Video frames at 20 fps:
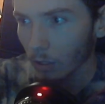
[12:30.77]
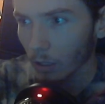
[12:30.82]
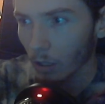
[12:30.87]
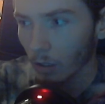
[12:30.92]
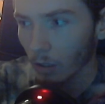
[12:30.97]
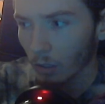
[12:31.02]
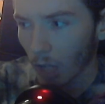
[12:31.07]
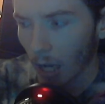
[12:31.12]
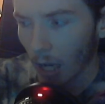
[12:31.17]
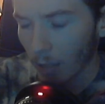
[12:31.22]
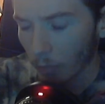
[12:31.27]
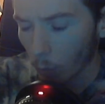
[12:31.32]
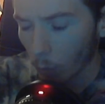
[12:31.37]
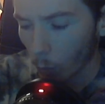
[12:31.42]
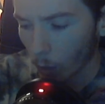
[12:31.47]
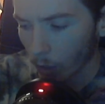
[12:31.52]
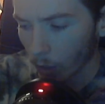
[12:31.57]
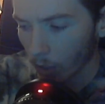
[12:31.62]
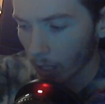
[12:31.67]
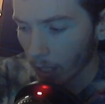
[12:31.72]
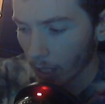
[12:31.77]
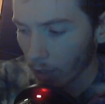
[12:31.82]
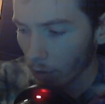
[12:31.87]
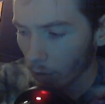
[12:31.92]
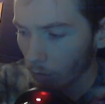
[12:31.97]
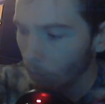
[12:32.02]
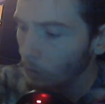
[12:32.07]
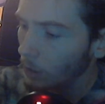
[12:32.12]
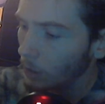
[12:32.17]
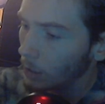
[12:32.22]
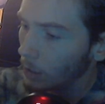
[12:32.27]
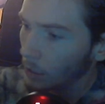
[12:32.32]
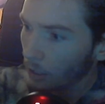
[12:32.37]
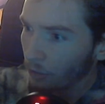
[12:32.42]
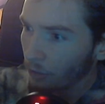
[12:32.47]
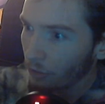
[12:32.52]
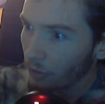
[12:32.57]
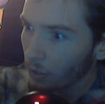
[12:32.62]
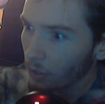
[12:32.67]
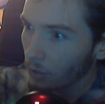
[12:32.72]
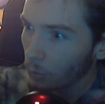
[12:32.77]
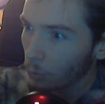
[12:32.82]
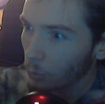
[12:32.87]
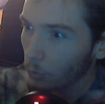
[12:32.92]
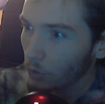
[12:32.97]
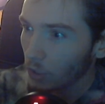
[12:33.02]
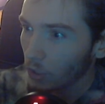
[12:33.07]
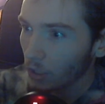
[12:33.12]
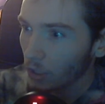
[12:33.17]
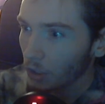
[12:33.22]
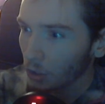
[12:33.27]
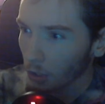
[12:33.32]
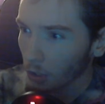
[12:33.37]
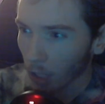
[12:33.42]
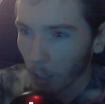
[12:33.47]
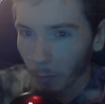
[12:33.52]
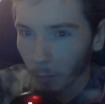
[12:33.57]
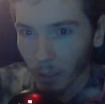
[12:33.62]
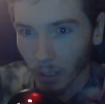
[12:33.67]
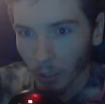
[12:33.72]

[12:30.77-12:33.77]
It's kind of a weird thing. You feel hallucination coming,